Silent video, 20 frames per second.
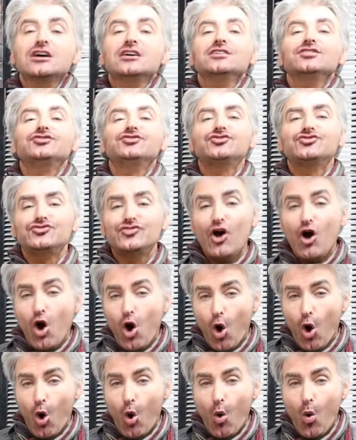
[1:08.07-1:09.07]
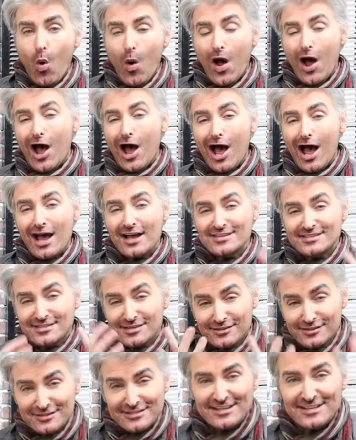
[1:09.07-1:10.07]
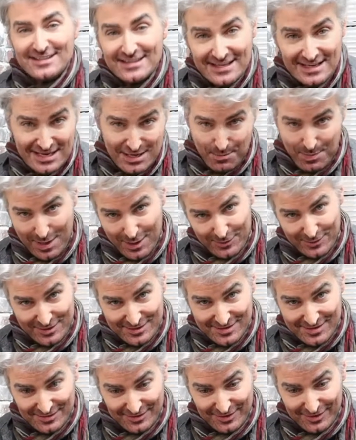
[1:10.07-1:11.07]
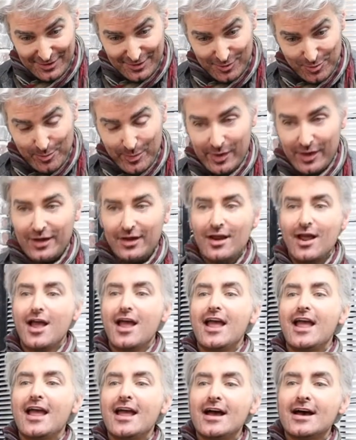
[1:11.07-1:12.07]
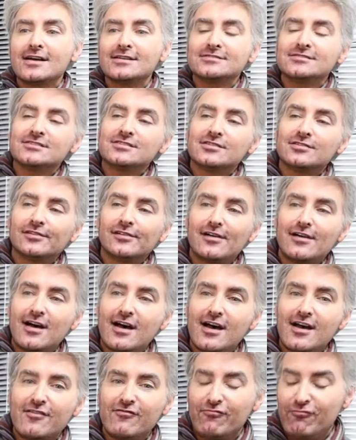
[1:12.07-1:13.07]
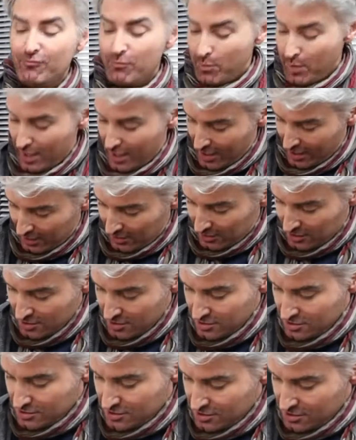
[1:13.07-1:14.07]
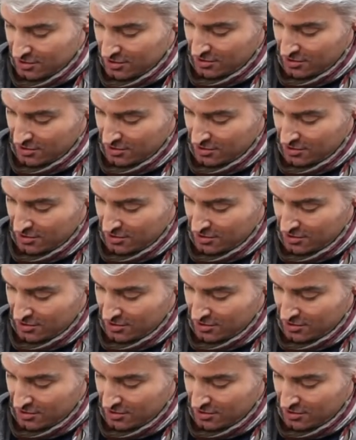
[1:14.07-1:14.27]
So I started to think about this a little bit, and I've been